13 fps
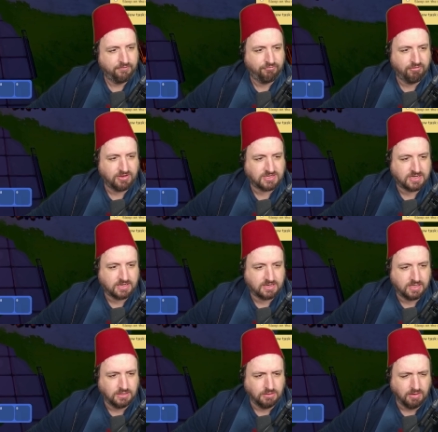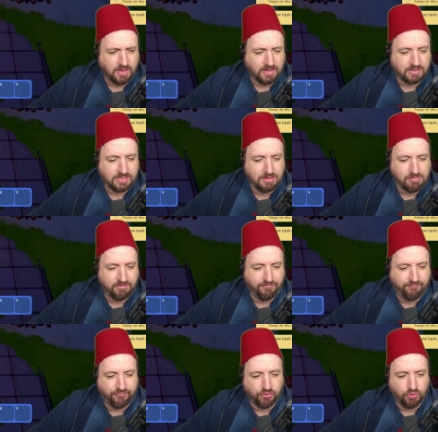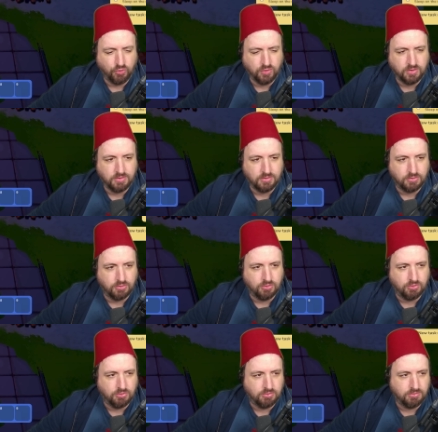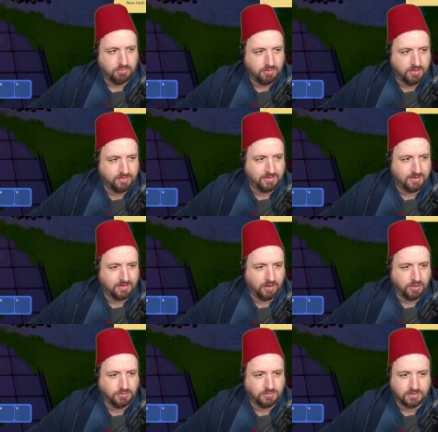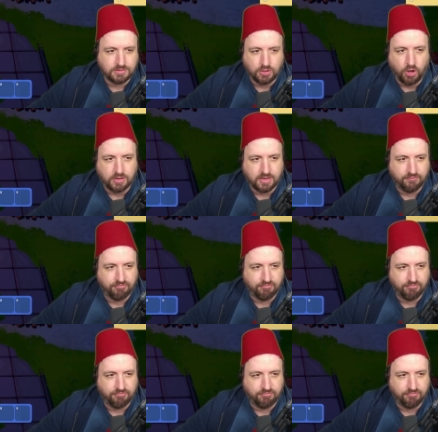fridge, can you, like, give me food, or are you just a talking